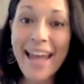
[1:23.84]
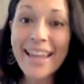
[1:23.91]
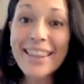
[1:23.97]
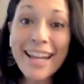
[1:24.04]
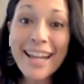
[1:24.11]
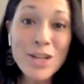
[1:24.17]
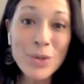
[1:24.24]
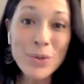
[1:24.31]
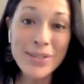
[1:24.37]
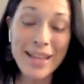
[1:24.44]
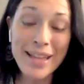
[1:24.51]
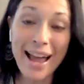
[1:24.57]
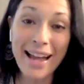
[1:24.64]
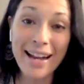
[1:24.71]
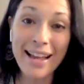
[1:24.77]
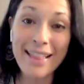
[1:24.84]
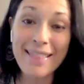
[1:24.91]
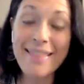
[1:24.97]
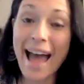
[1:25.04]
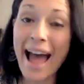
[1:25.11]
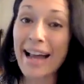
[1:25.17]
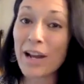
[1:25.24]
And like you said,
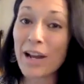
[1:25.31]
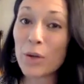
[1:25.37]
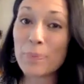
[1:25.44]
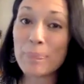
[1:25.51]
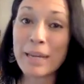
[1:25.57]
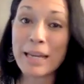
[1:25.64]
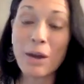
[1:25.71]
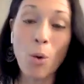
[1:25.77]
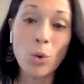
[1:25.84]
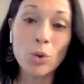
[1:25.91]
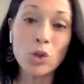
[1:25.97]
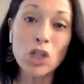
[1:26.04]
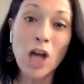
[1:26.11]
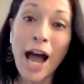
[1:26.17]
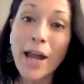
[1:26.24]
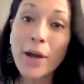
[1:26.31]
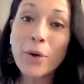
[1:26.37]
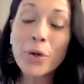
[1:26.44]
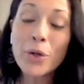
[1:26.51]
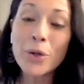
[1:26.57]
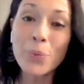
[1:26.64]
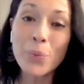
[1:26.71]
that could be old
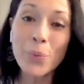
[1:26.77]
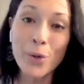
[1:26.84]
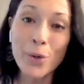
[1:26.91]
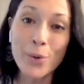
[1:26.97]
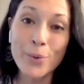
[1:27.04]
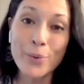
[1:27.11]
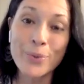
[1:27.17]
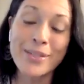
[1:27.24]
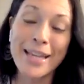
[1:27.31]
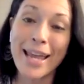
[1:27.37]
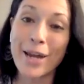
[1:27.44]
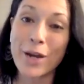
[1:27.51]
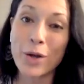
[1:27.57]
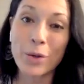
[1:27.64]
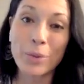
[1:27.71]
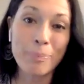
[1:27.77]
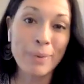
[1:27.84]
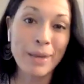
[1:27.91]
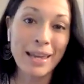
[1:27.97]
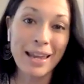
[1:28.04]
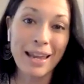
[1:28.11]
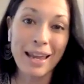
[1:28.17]
childhood wounds, it could
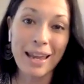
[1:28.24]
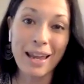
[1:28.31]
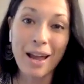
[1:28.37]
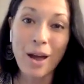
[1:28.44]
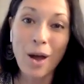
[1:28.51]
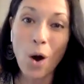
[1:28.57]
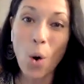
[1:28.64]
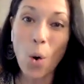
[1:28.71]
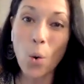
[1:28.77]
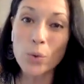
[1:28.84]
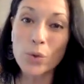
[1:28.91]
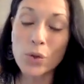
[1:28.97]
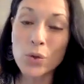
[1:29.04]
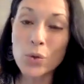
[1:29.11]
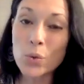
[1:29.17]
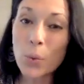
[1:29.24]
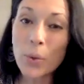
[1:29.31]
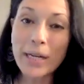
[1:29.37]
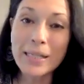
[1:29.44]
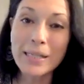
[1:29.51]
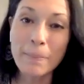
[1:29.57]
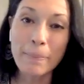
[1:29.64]
be old
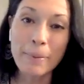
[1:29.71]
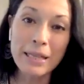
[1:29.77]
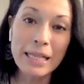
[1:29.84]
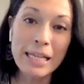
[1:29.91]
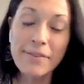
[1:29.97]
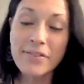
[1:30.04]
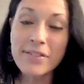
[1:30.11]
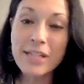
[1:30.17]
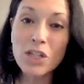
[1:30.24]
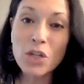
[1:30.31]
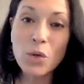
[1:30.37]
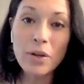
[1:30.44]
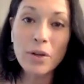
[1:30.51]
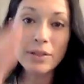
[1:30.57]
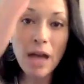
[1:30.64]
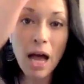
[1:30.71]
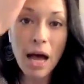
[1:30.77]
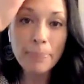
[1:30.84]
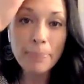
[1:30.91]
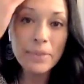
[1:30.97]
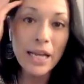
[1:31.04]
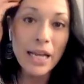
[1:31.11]
stories and beliefs that you
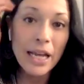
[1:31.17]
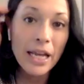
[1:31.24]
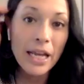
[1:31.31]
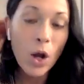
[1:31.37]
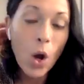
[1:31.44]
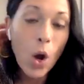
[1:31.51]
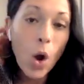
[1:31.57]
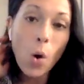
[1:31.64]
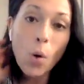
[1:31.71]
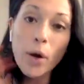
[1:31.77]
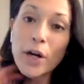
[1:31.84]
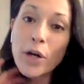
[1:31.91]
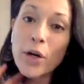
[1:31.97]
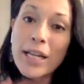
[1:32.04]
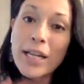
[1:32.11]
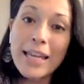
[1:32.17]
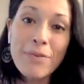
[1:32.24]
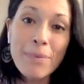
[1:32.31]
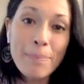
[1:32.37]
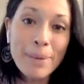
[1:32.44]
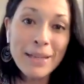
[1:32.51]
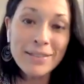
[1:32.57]
adopted, or it could
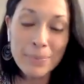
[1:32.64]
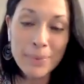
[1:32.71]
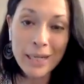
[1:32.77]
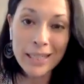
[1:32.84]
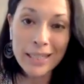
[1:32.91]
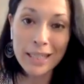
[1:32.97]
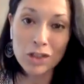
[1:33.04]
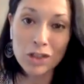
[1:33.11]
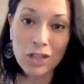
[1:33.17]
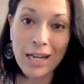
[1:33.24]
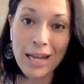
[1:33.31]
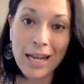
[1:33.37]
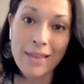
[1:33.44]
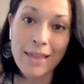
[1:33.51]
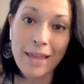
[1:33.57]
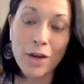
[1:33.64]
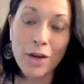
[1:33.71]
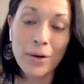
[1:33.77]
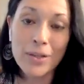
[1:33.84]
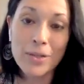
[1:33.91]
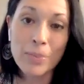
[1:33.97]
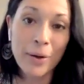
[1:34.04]
even be some conditioning that
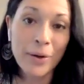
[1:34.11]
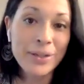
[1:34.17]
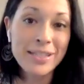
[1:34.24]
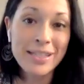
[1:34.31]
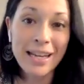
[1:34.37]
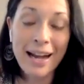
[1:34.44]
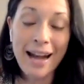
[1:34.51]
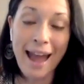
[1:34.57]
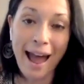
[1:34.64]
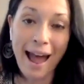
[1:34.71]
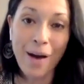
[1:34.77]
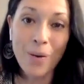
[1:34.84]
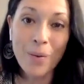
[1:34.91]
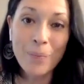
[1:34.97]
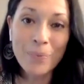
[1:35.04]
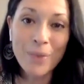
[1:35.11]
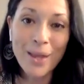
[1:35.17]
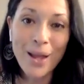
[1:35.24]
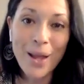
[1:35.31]
you're experiencing now.